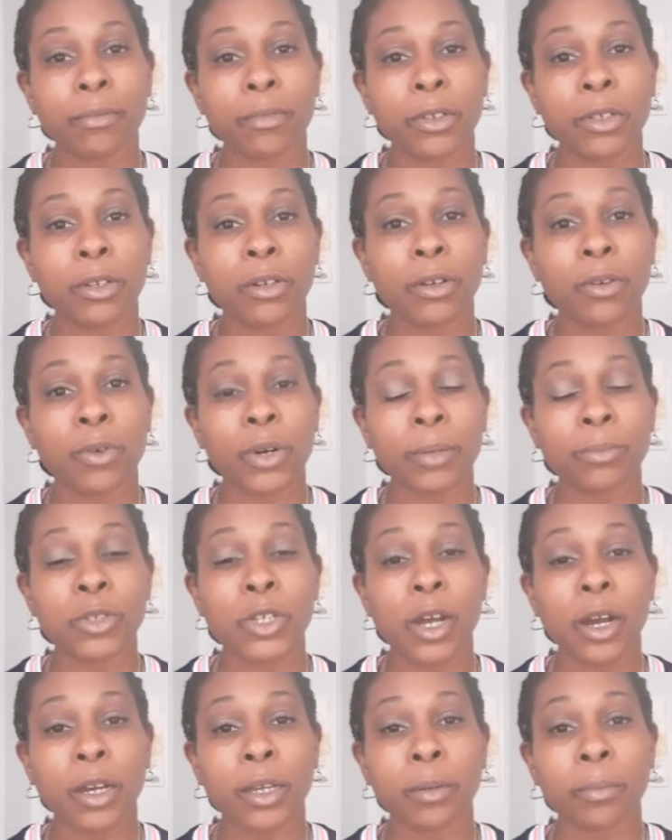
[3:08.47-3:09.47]
You know what I'm
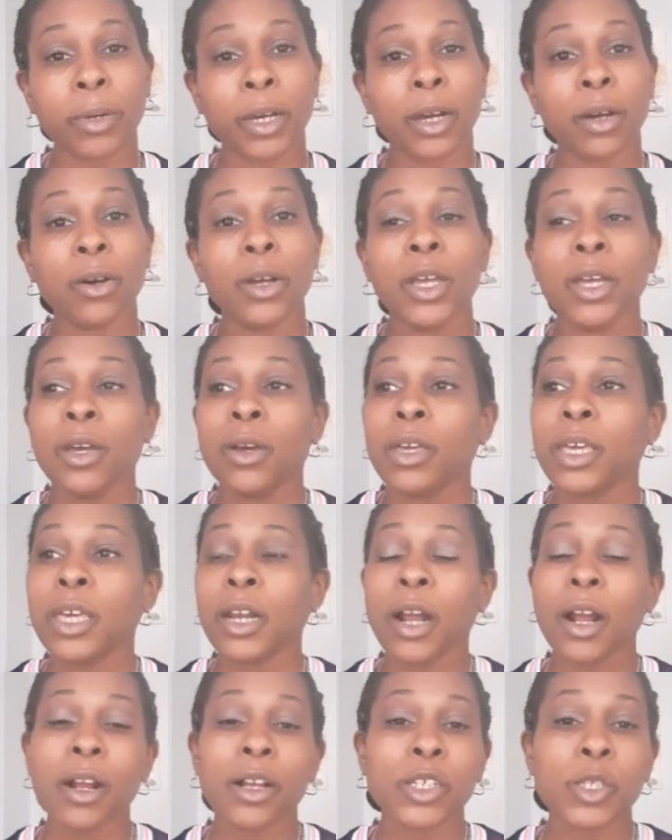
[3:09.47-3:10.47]
talking about.
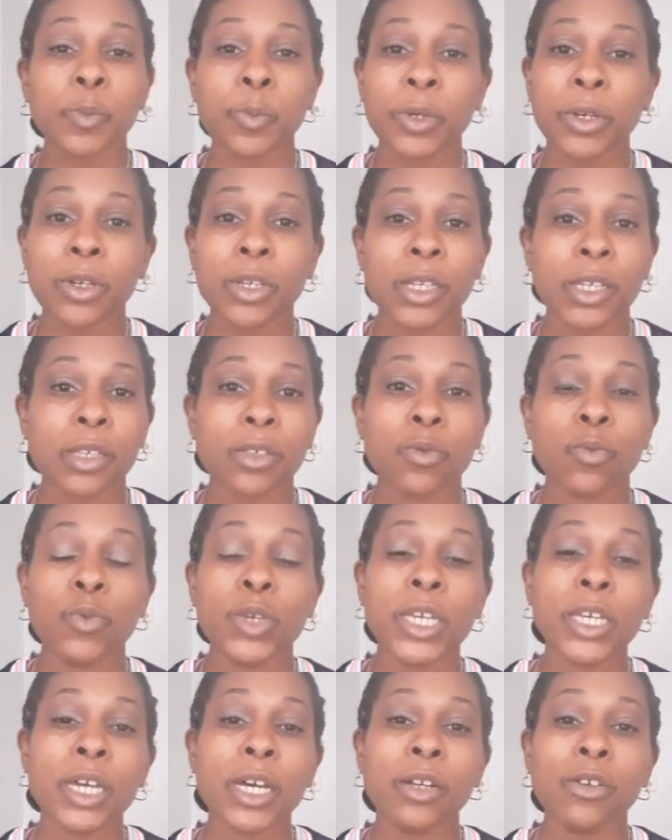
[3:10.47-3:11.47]
In our experience,
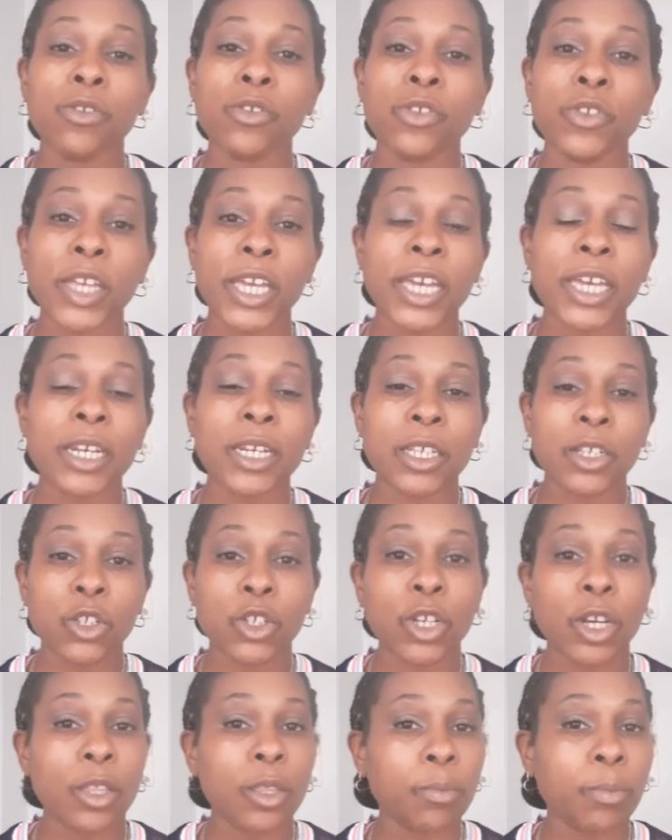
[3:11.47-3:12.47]
we understand
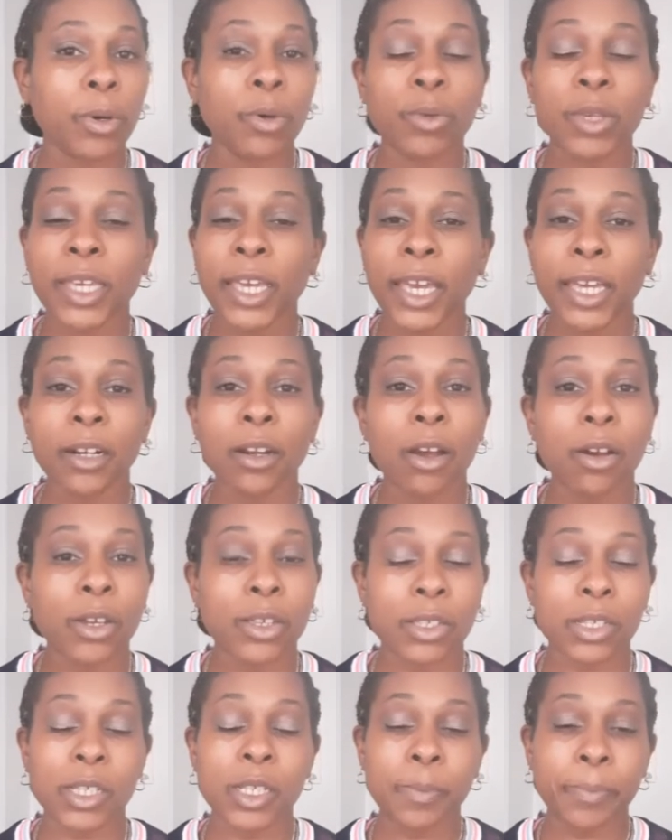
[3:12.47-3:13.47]
each other, but we can't
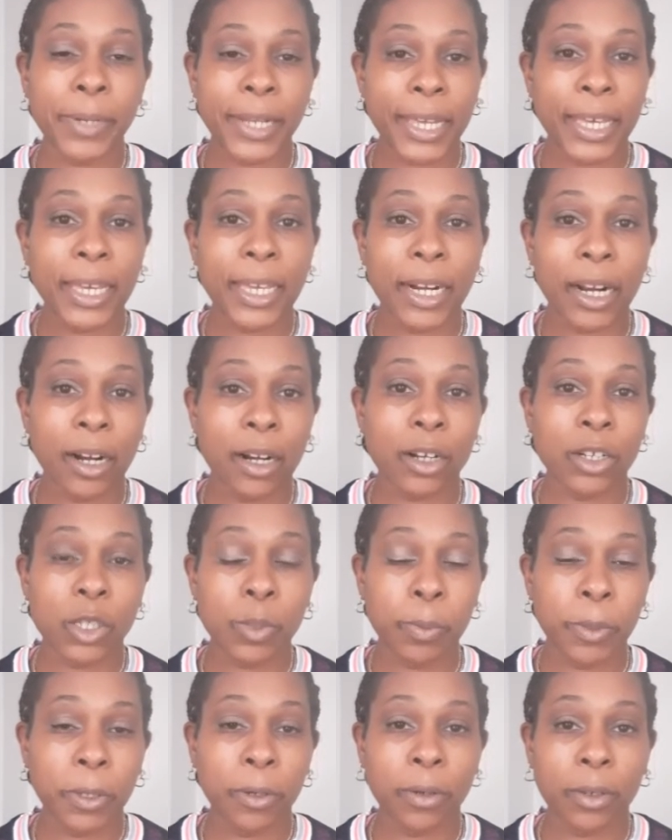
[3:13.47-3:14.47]
always explain our
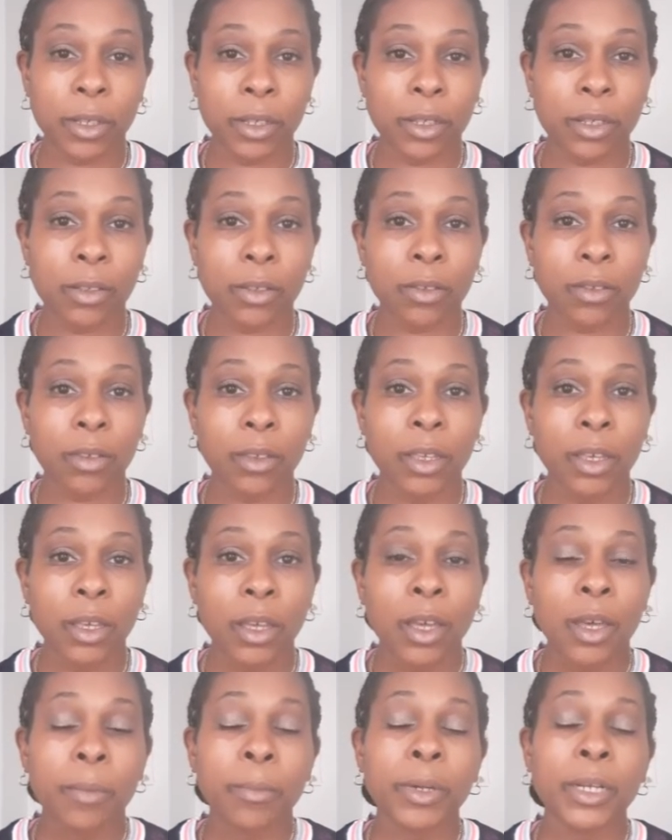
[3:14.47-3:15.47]
experience.
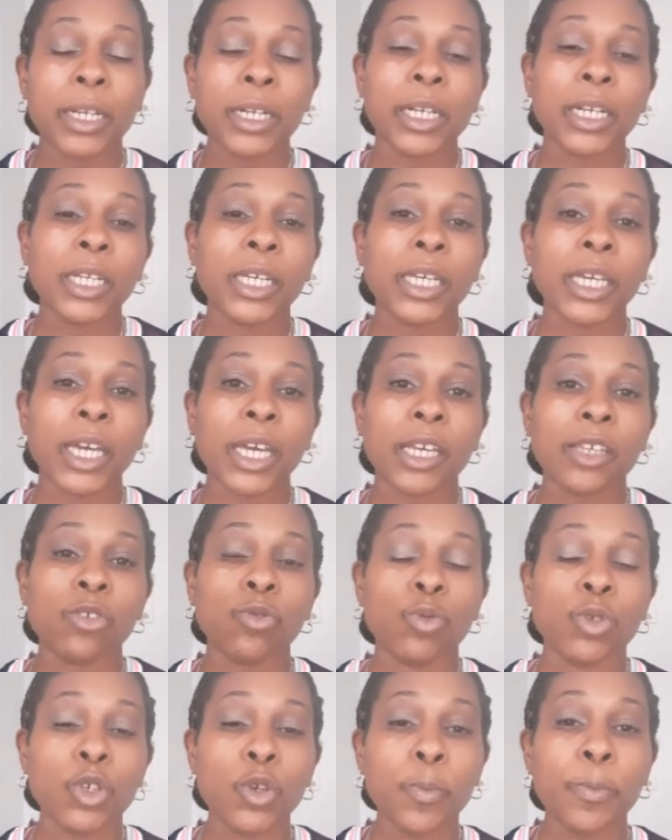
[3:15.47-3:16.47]
But in any
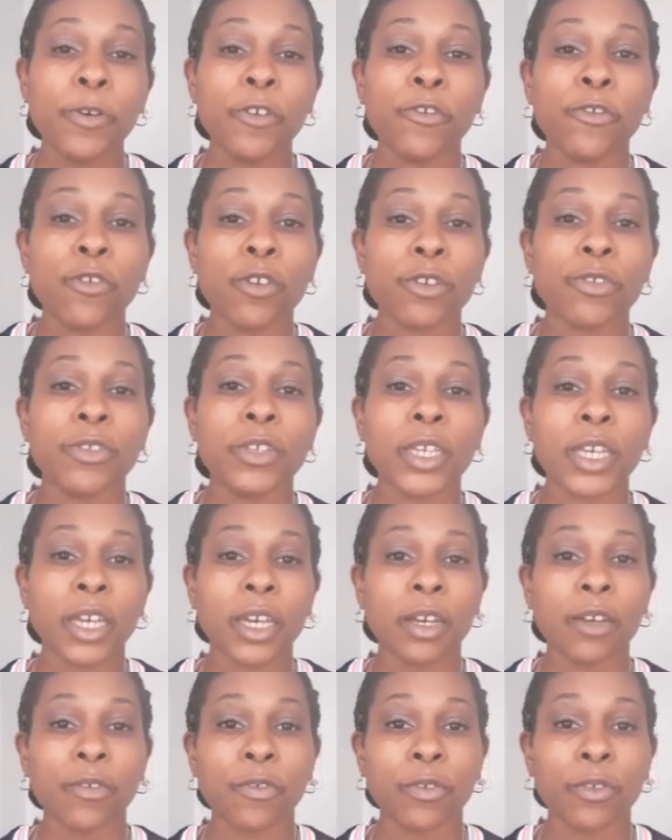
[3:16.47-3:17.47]
case, when you put forth the
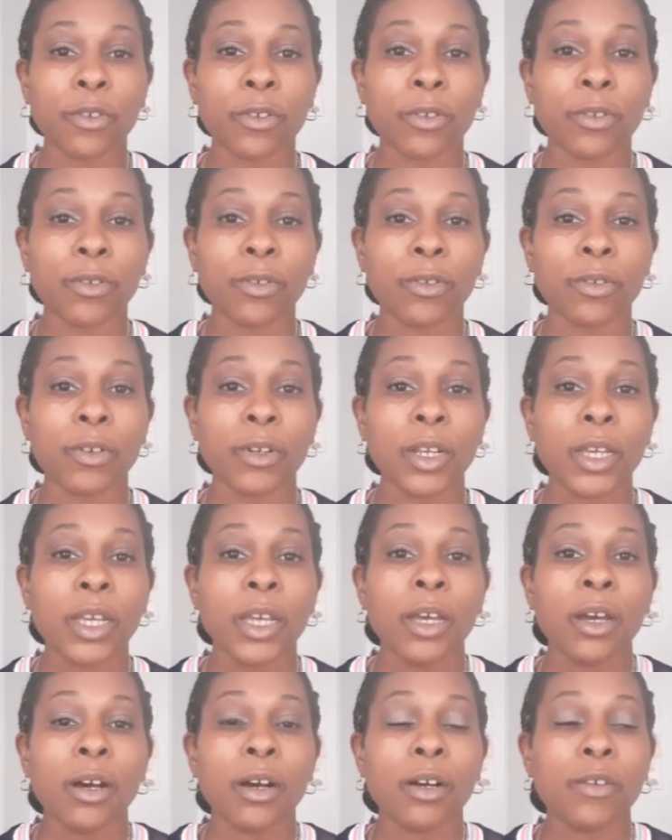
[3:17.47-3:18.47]
effort
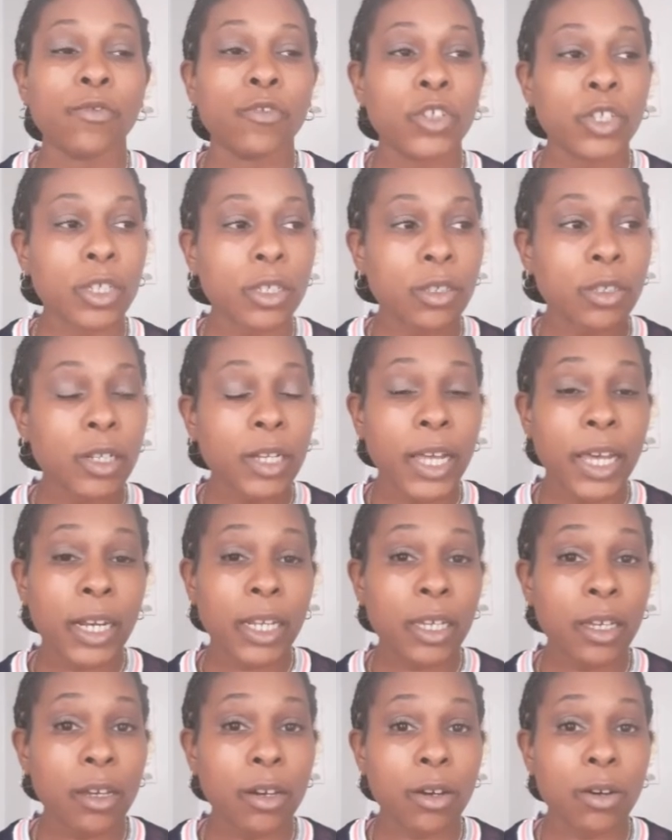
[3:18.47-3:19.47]
of just
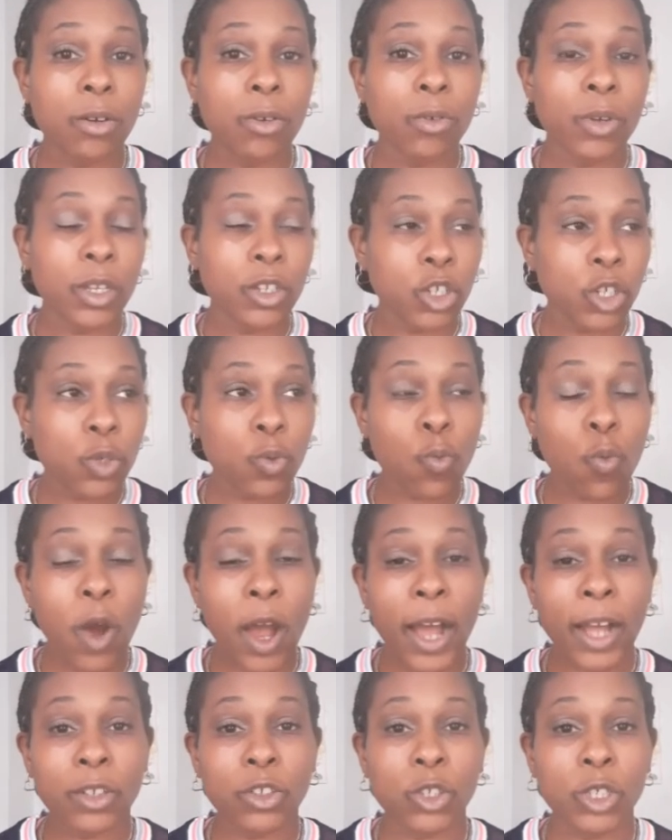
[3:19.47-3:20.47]
letting go and just
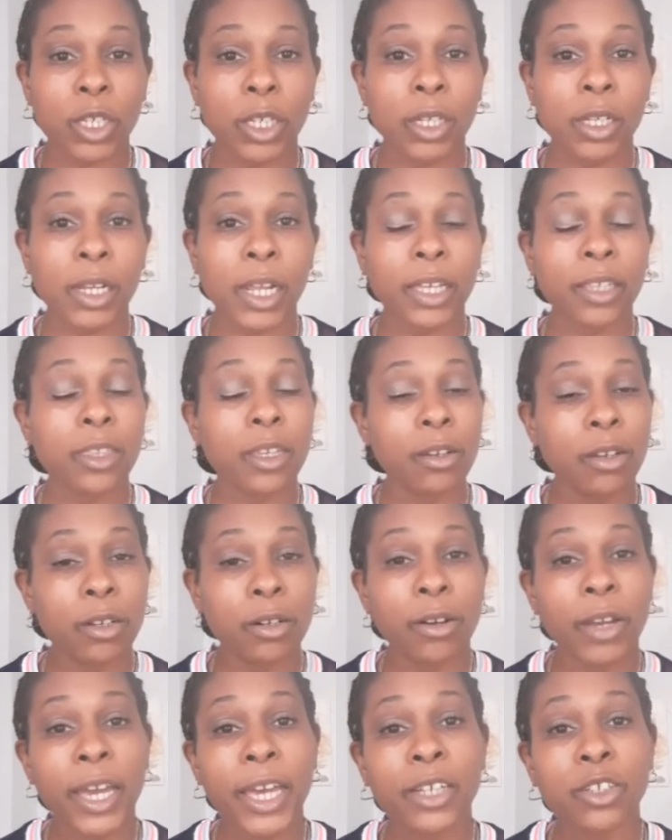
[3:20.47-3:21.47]
watching, like their
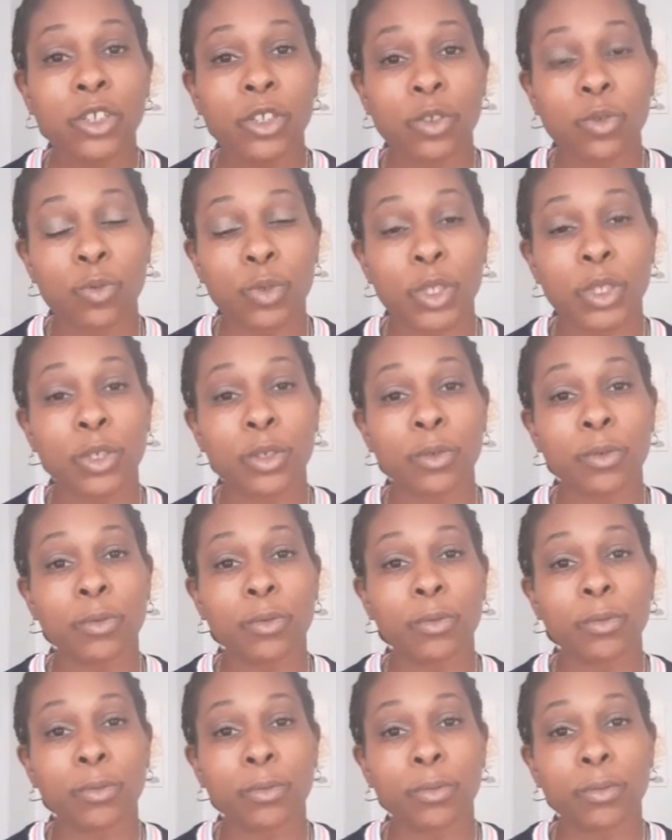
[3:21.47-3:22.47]
interactions with you,
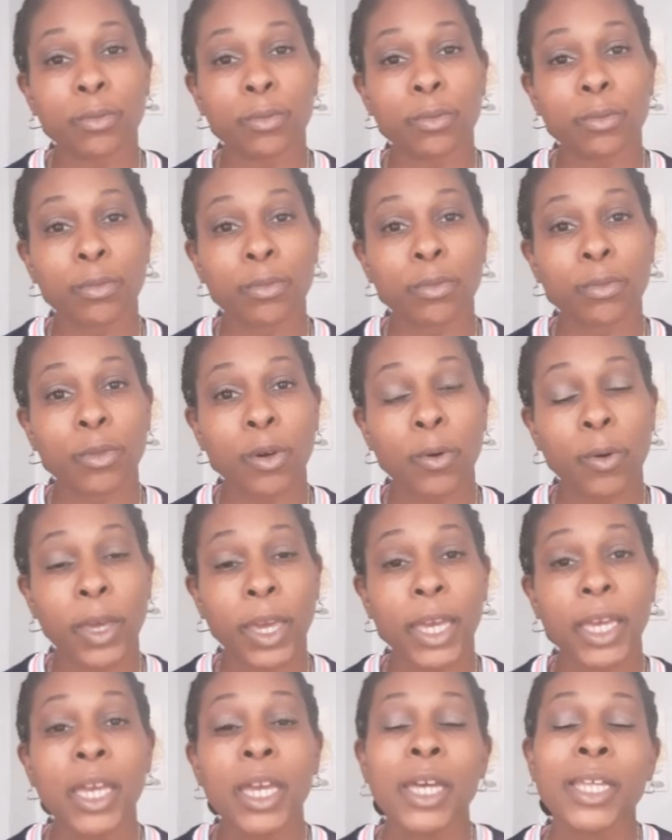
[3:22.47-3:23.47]

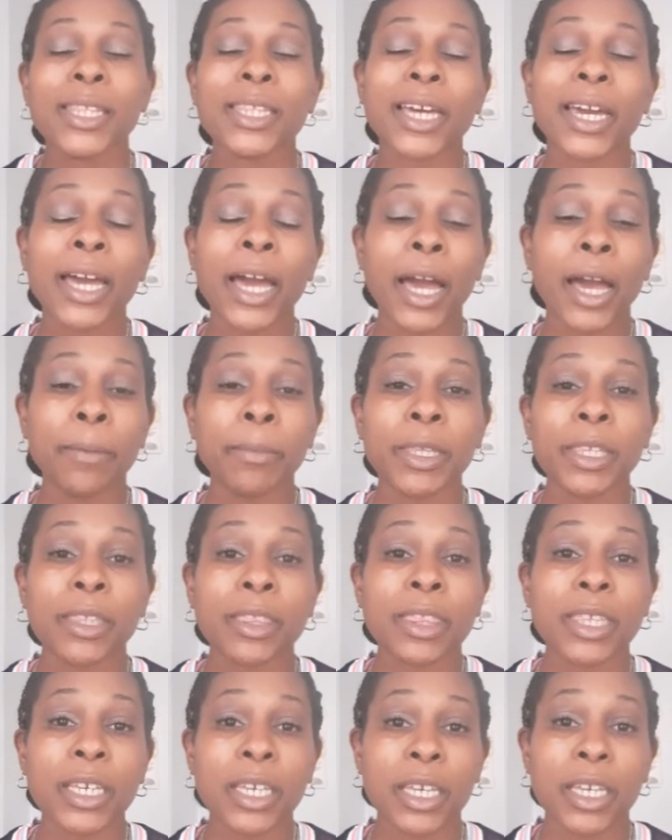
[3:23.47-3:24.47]
okay, the common
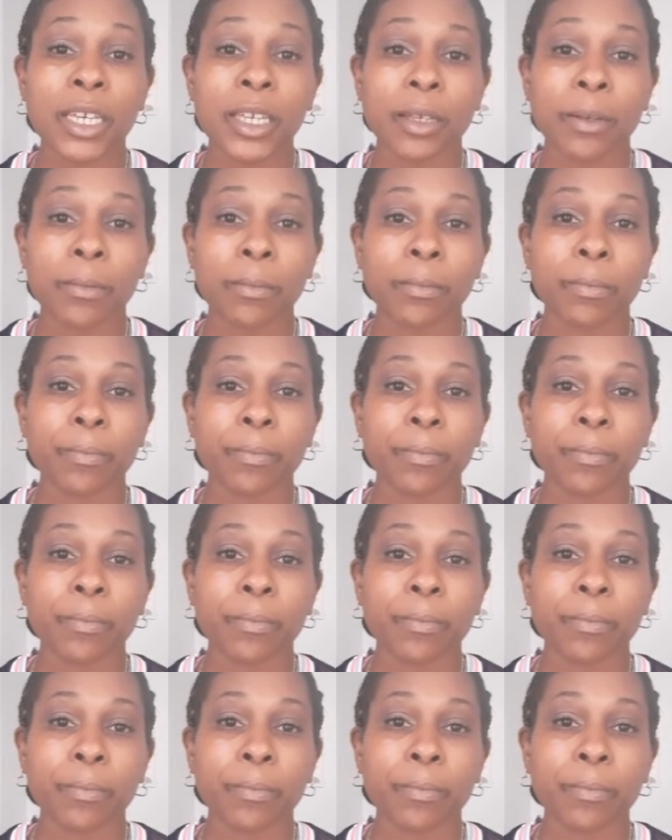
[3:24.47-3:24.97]
theme